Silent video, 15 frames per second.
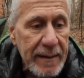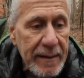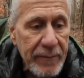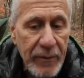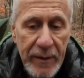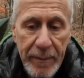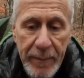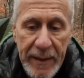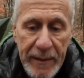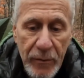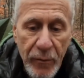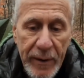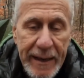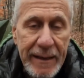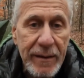it would have been
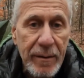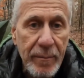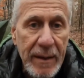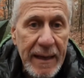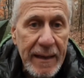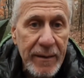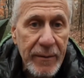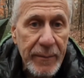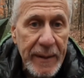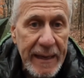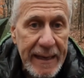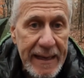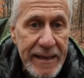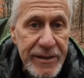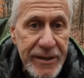great to me. It would have
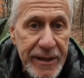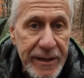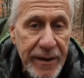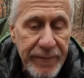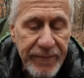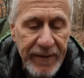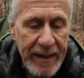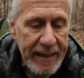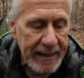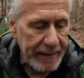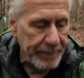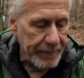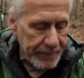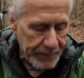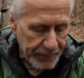been easier to find.
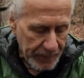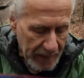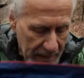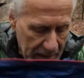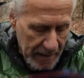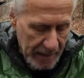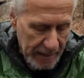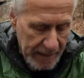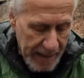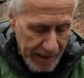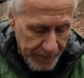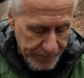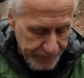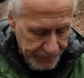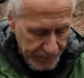
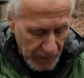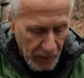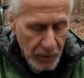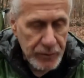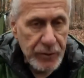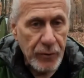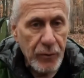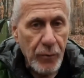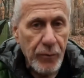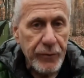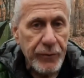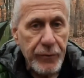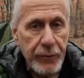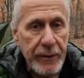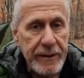Now, also
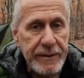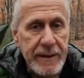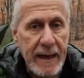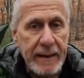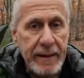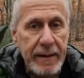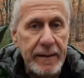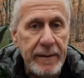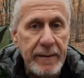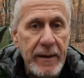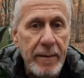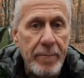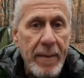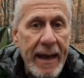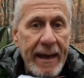going through it, it's got the
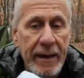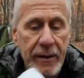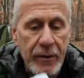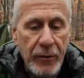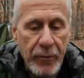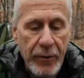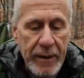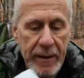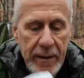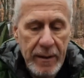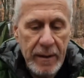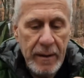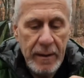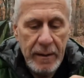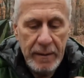mandatory
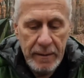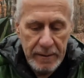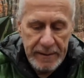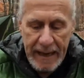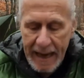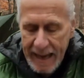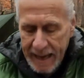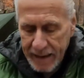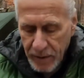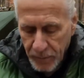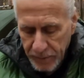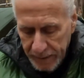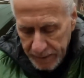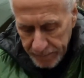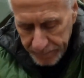tag
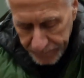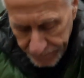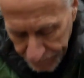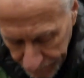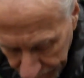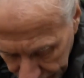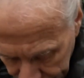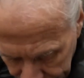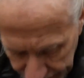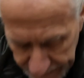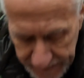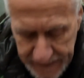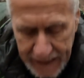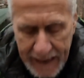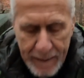on it that
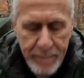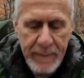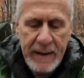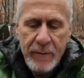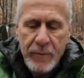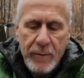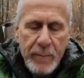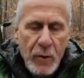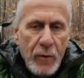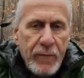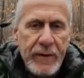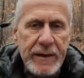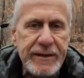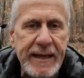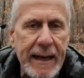can't be
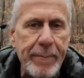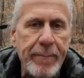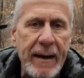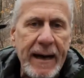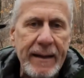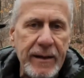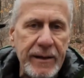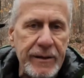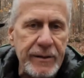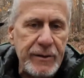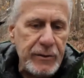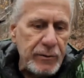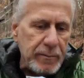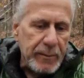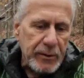removed except by the
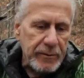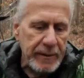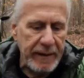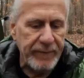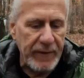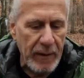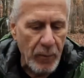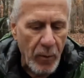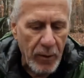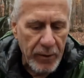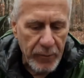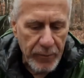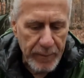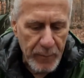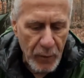consumer if they
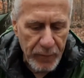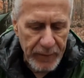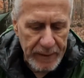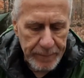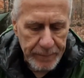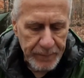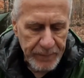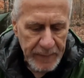want to remove it,